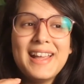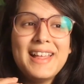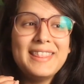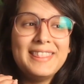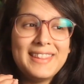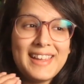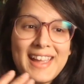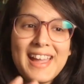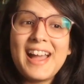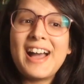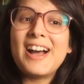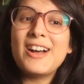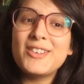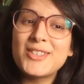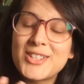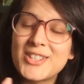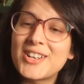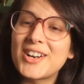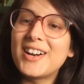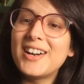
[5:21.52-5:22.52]
they have
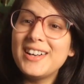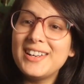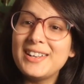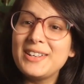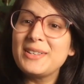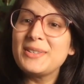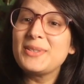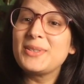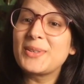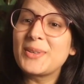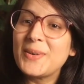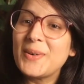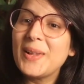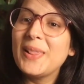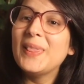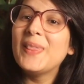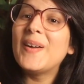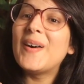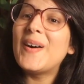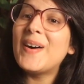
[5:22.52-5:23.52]
started to throw
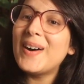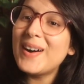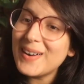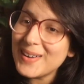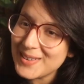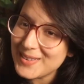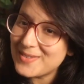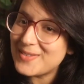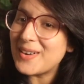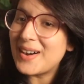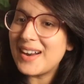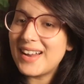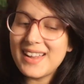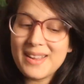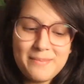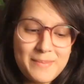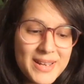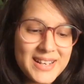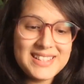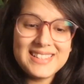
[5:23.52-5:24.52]
a lot of
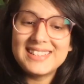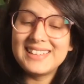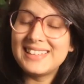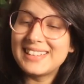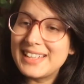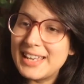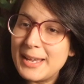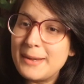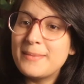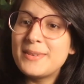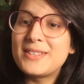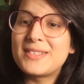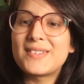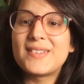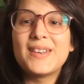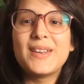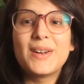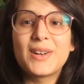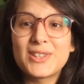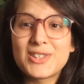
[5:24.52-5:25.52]
medicinal
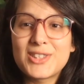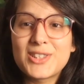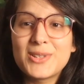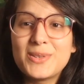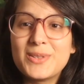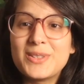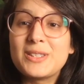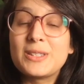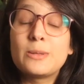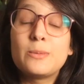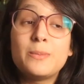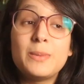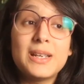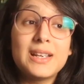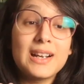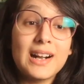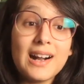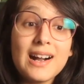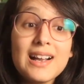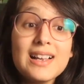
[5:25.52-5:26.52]
chemistry on students
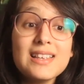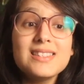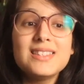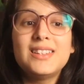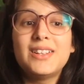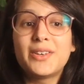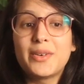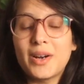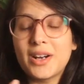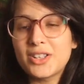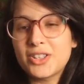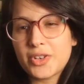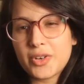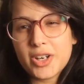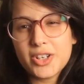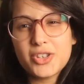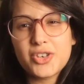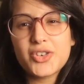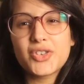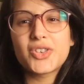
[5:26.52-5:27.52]
because the drug
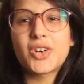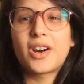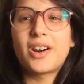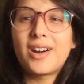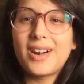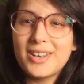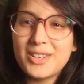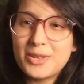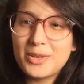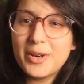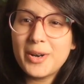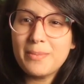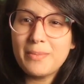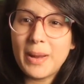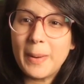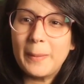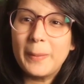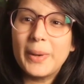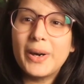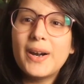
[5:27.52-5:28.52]
structures are hard to
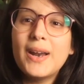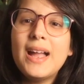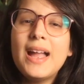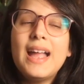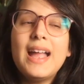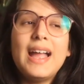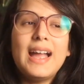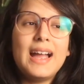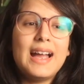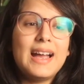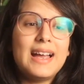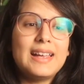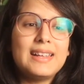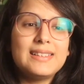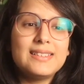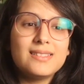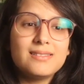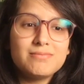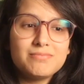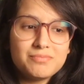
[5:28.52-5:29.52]
remember
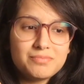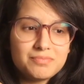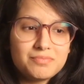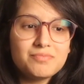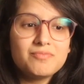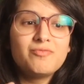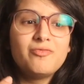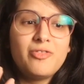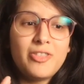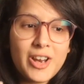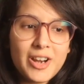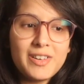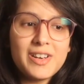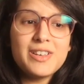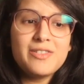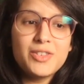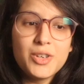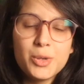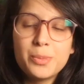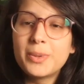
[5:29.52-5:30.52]
and
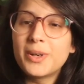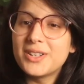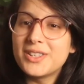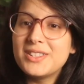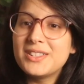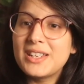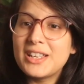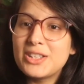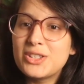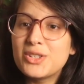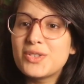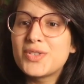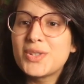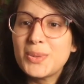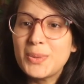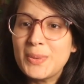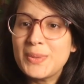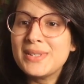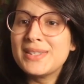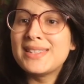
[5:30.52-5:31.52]
very few percentage of
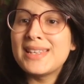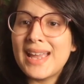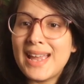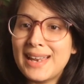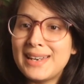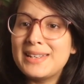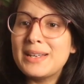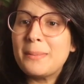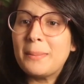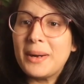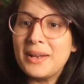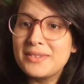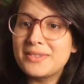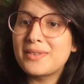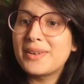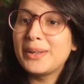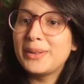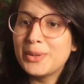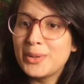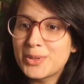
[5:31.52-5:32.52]
students end up
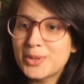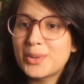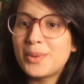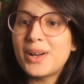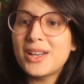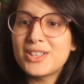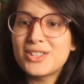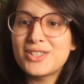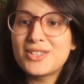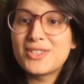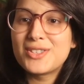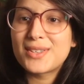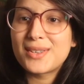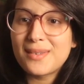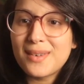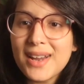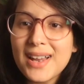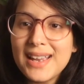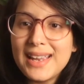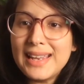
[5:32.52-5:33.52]
answering those questions
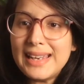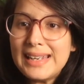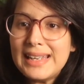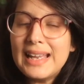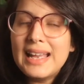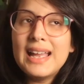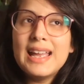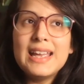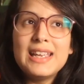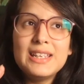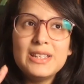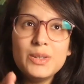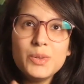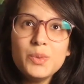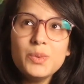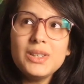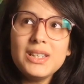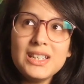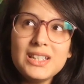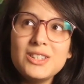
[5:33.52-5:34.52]
right.
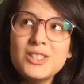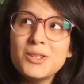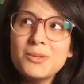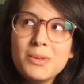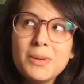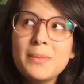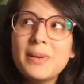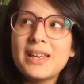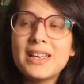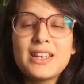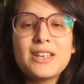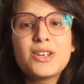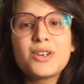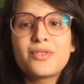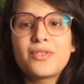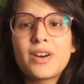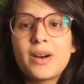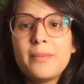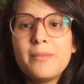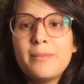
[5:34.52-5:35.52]
You need to be making
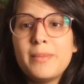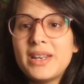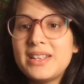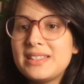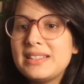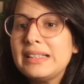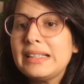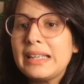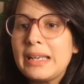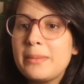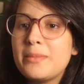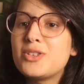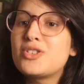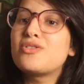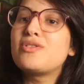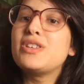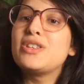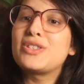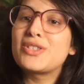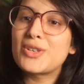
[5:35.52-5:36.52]
your medicinal
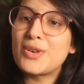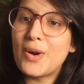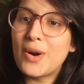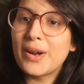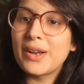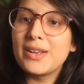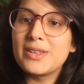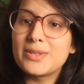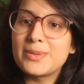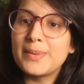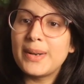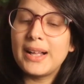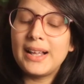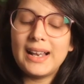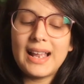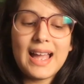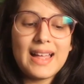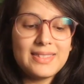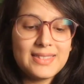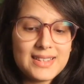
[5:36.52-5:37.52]
chemistry strong as well.
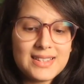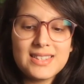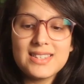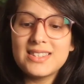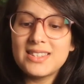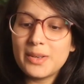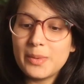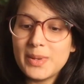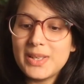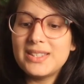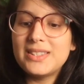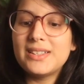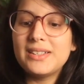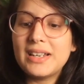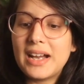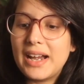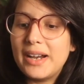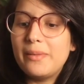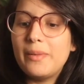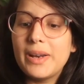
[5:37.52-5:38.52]
And this is the
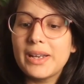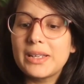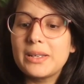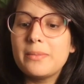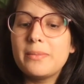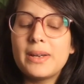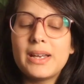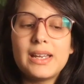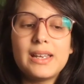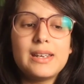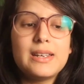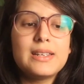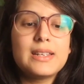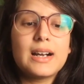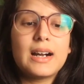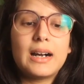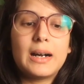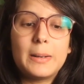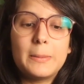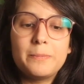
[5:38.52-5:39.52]
reason I recommend
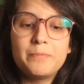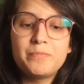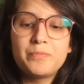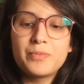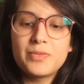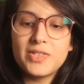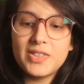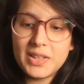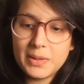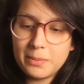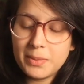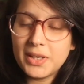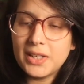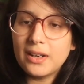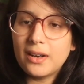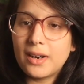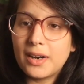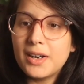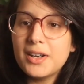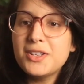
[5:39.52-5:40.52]

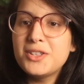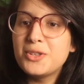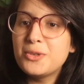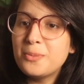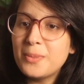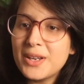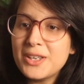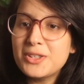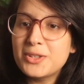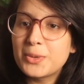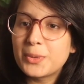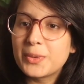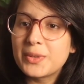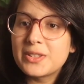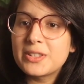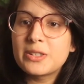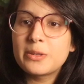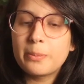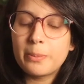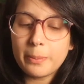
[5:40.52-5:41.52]
CPR to my
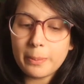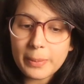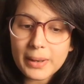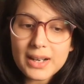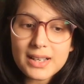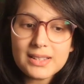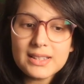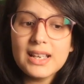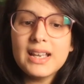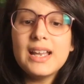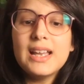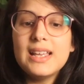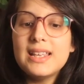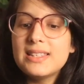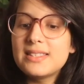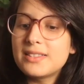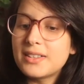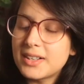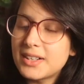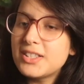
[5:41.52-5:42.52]
students. But
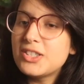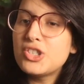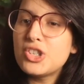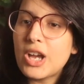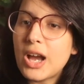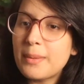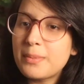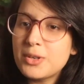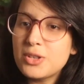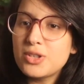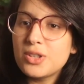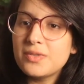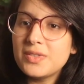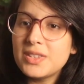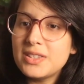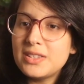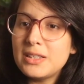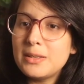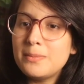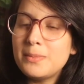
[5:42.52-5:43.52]
certain chapters of
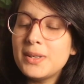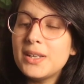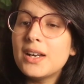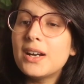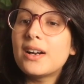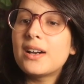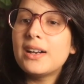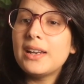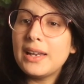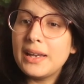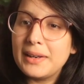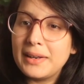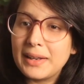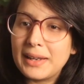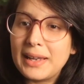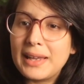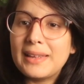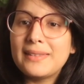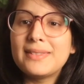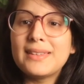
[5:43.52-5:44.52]
the CPR, and
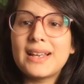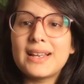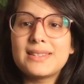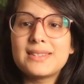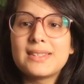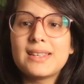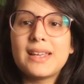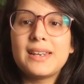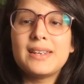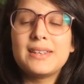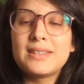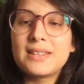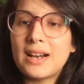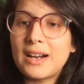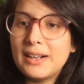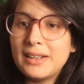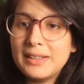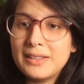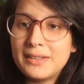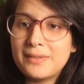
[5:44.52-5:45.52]
again, that's an
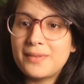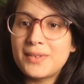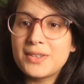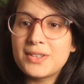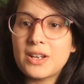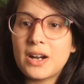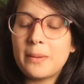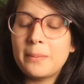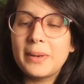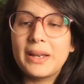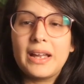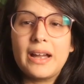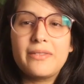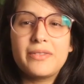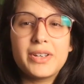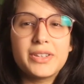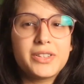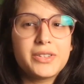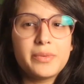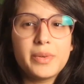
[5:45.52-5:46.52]
entirely different topic. I
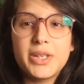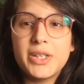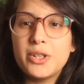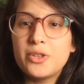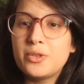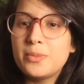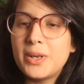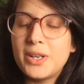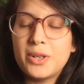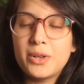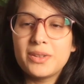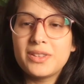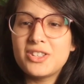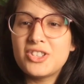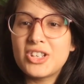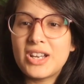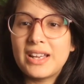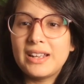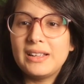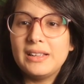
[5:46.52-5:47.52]
have other videos made on the
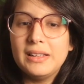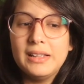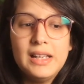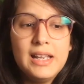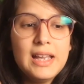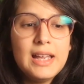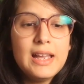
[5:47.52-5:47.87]
channel